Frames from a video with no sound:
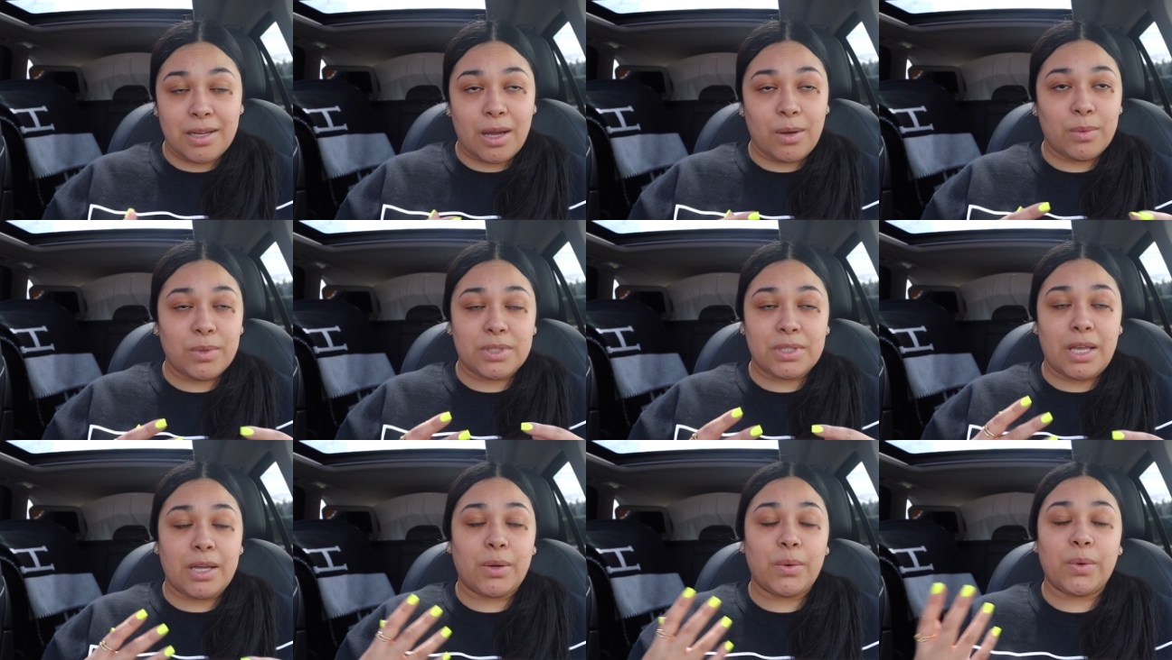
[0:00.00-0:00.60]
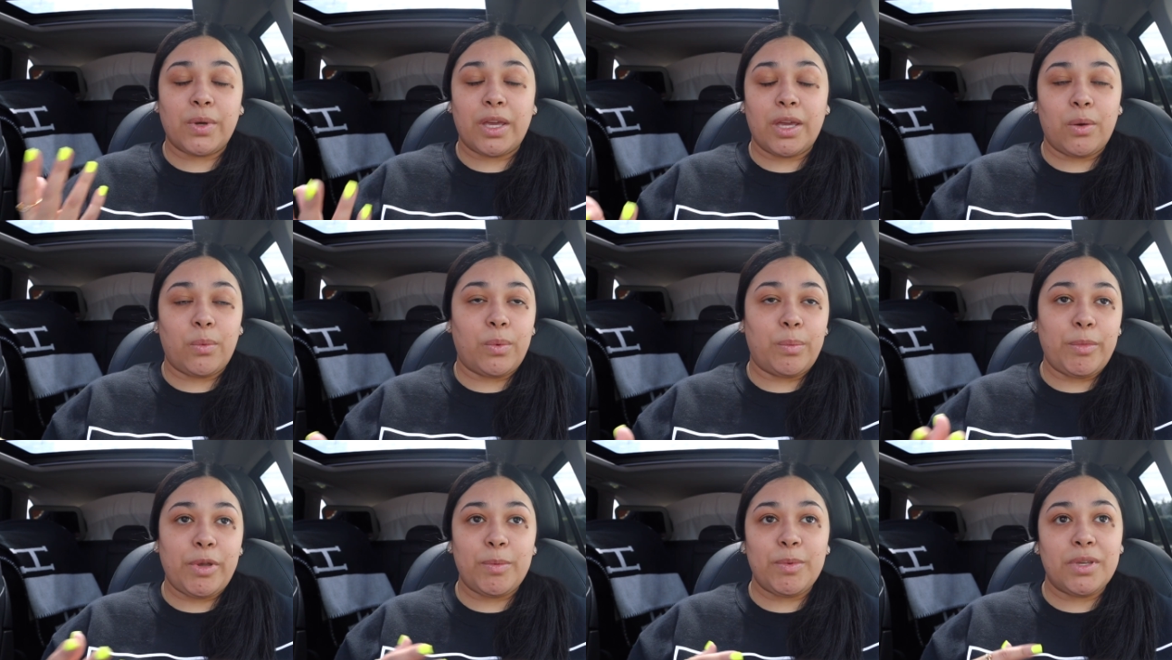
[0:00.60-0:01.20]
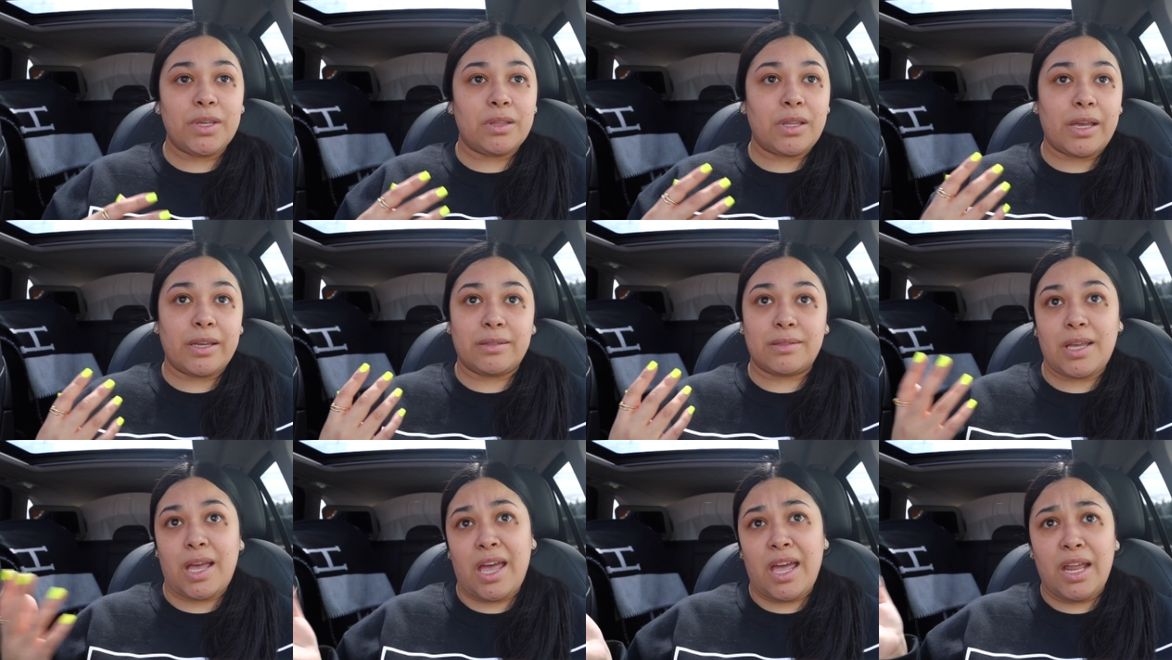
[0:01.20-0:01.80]
I was like, okay, well, maybe in like
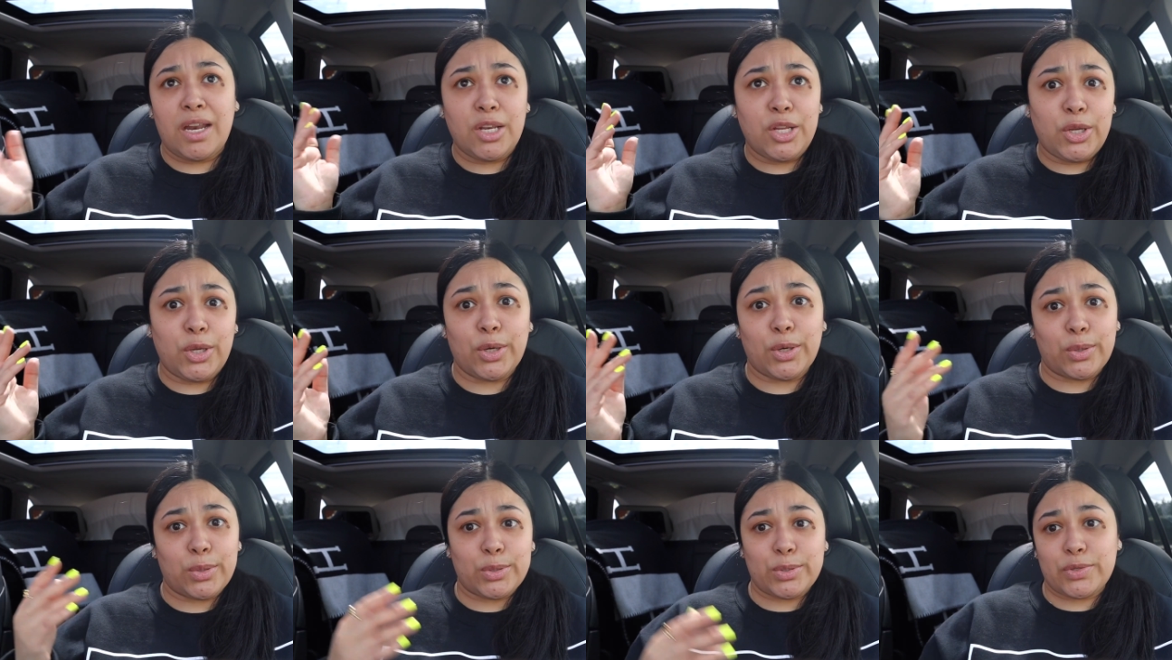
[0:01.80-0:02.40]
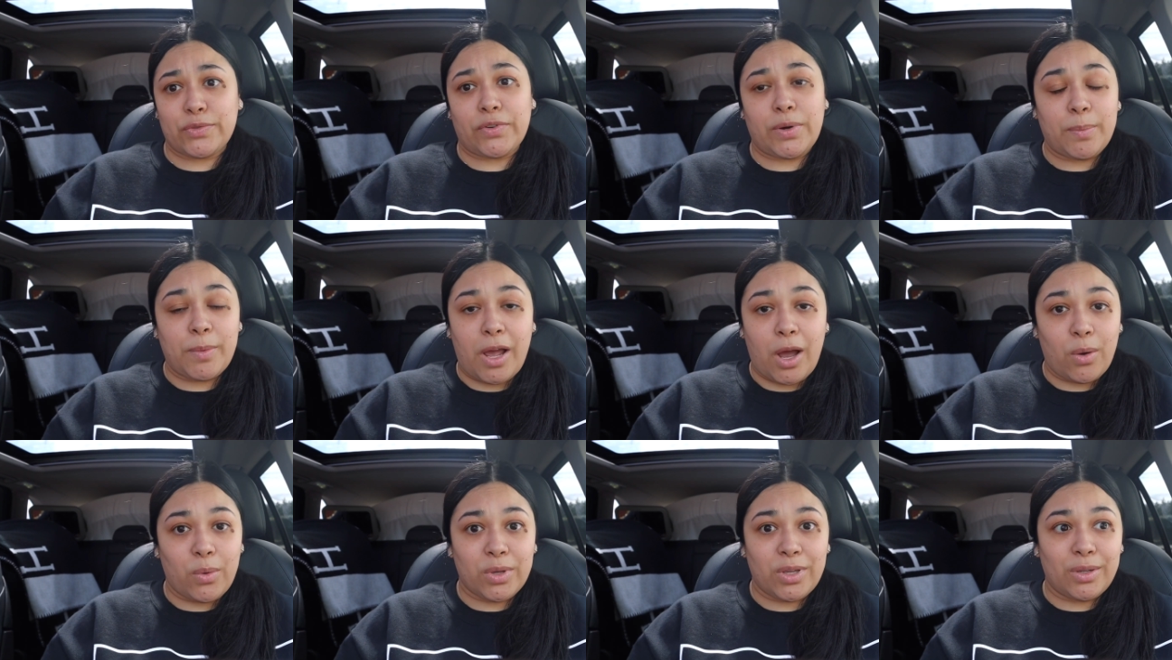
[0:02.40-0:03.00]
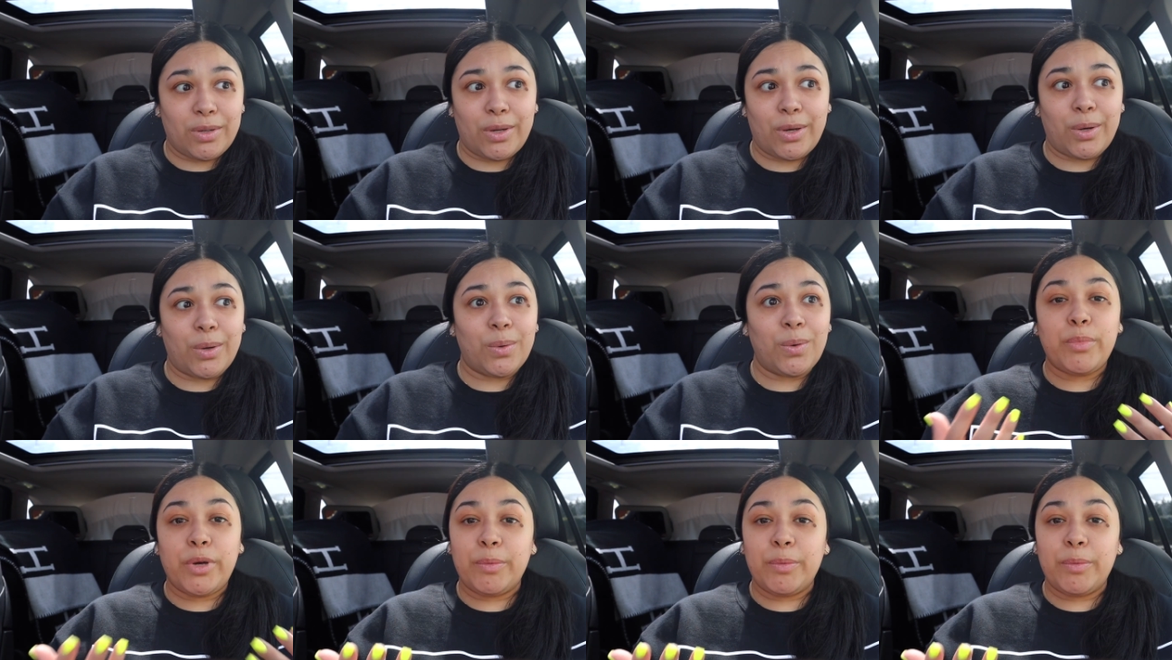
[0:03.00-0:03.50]
ten years from now, you know.